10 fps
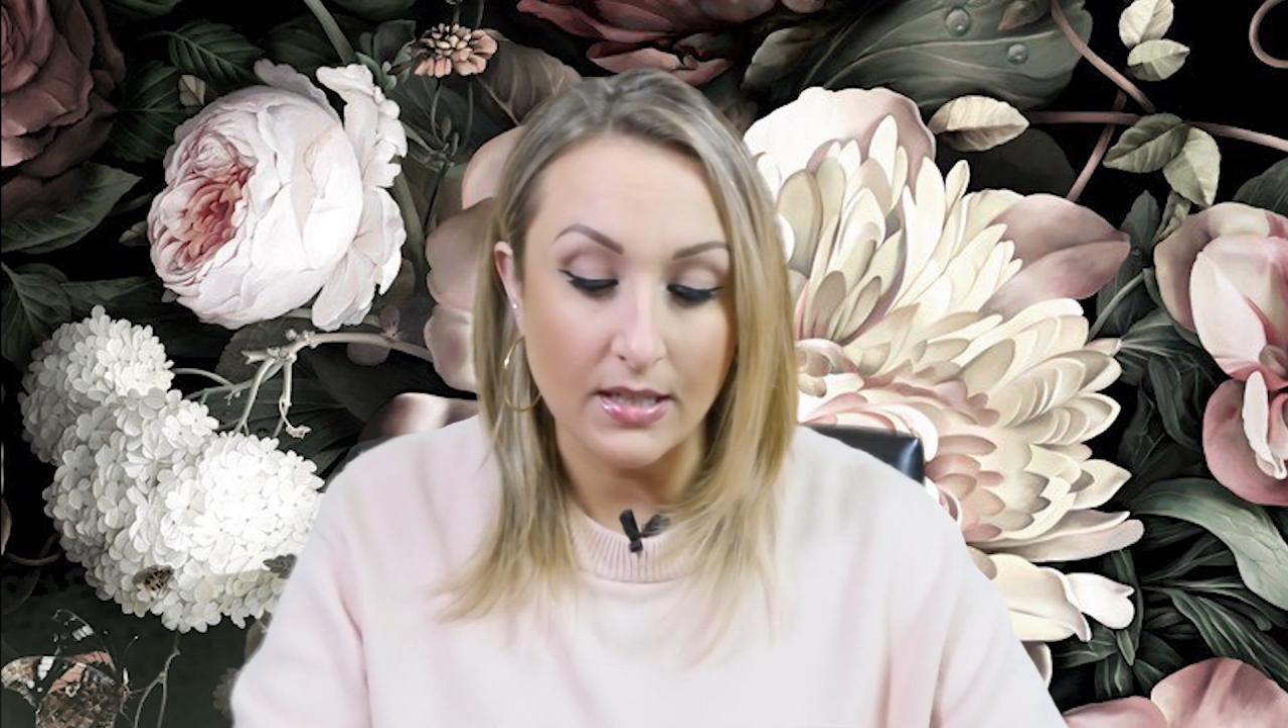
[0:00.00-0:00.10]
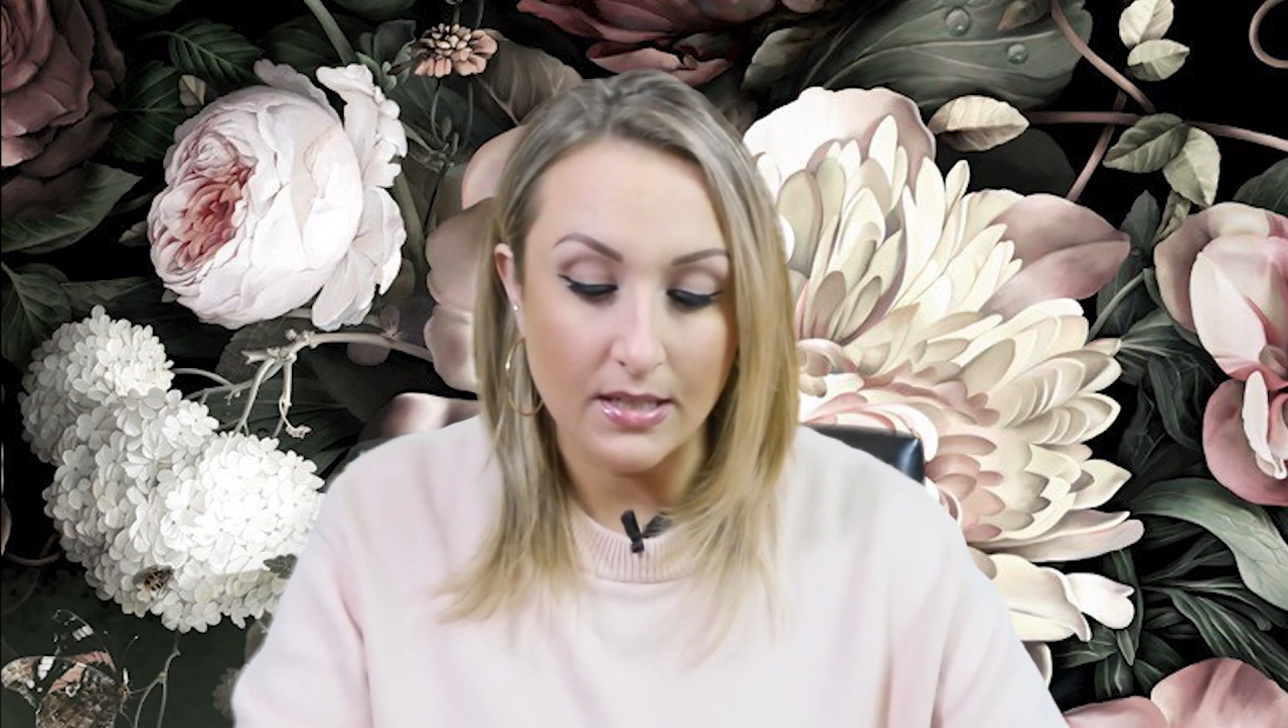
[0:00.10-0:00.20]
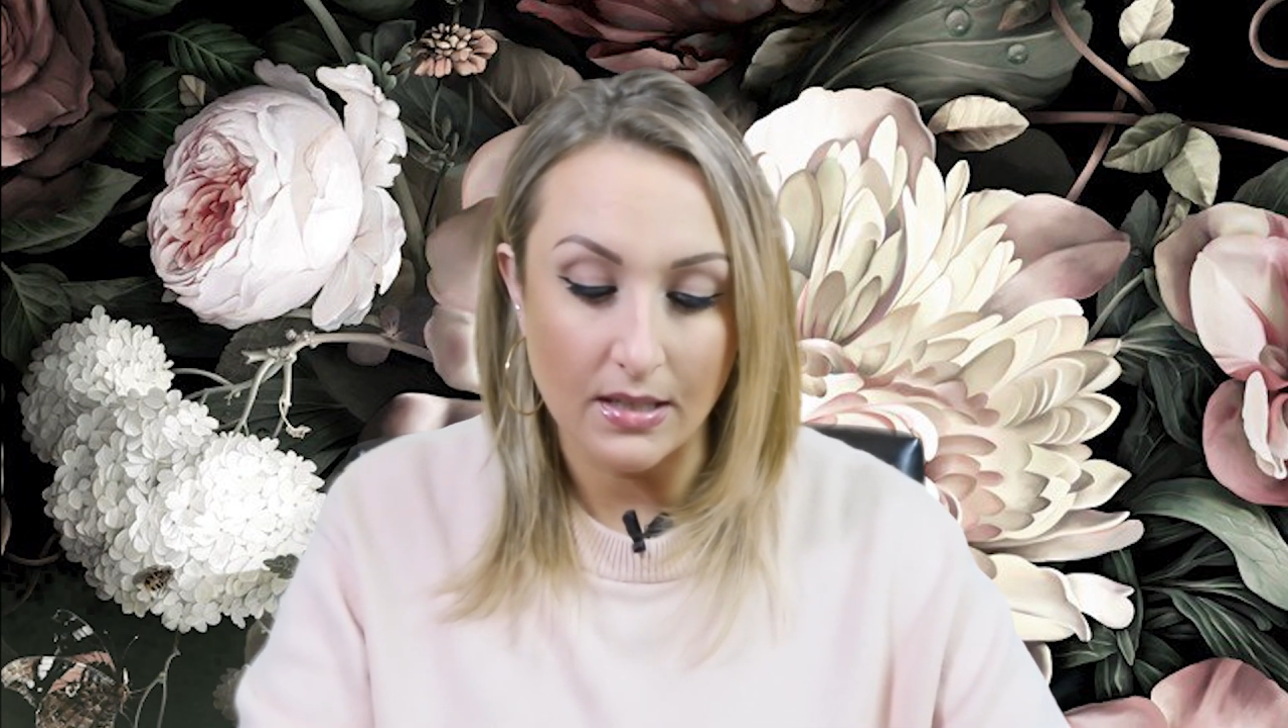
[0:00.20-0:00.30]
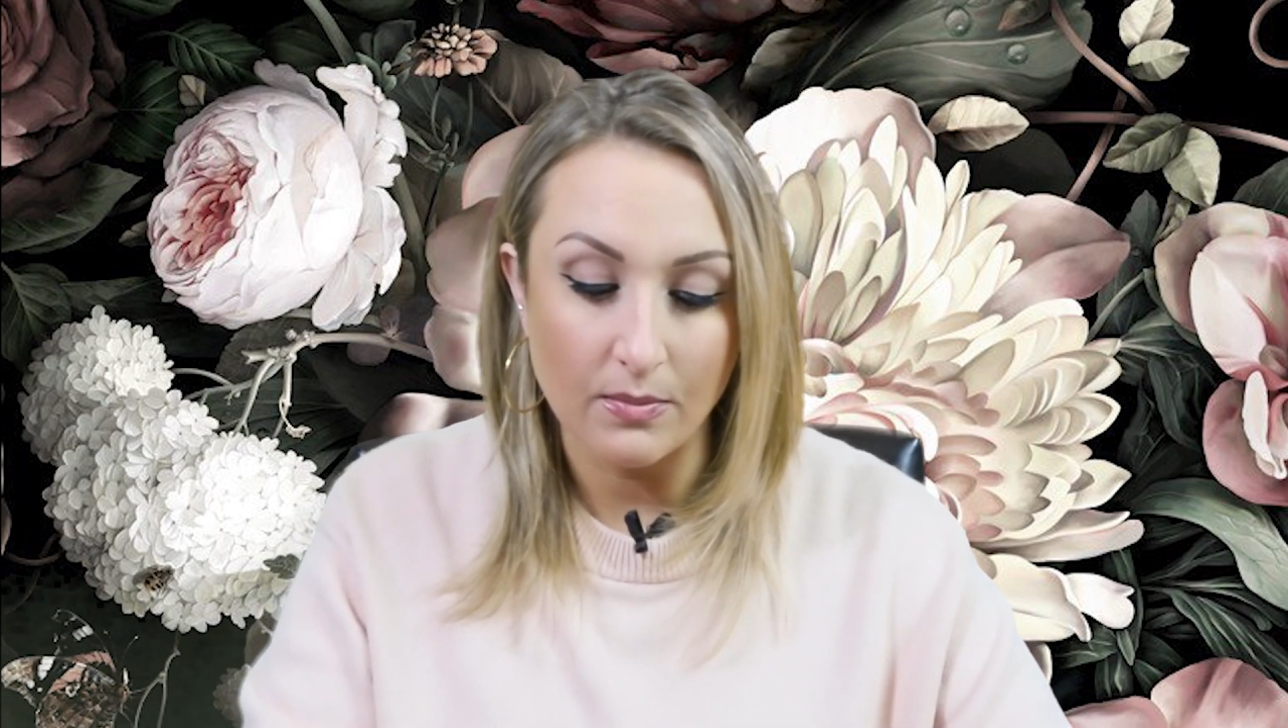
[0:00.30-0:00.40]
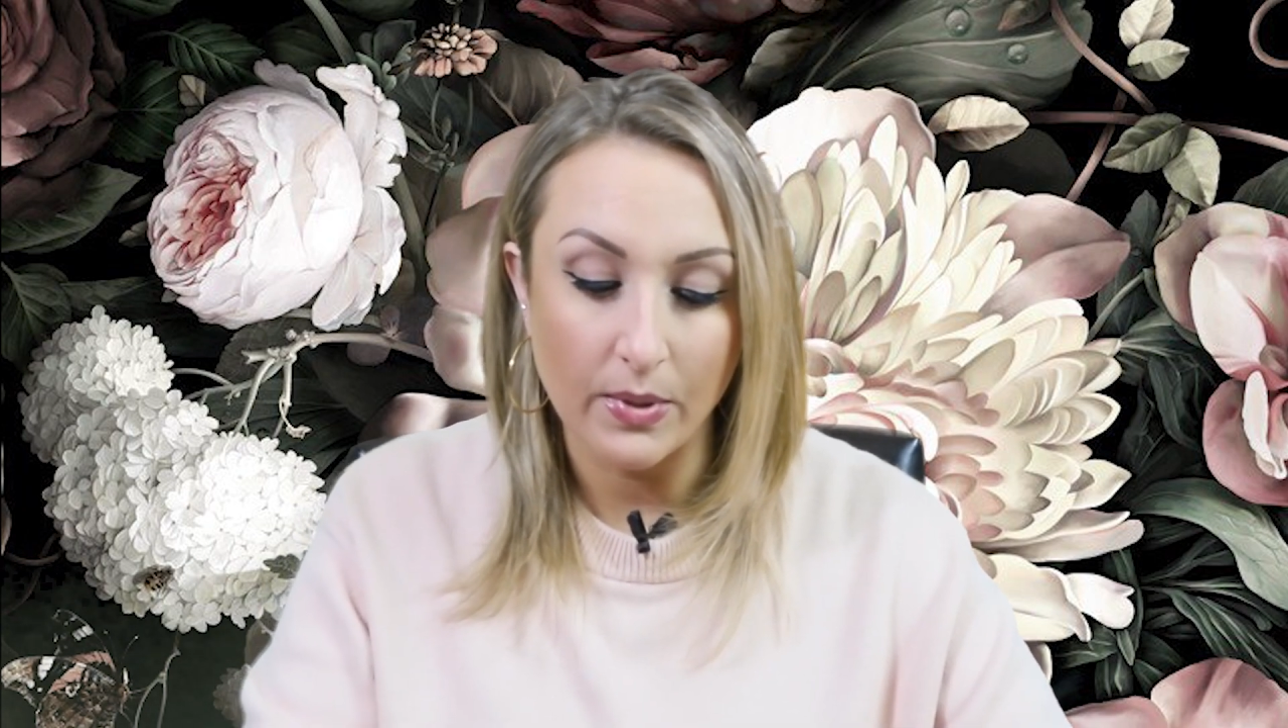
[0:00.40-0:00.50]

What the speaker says: isn't.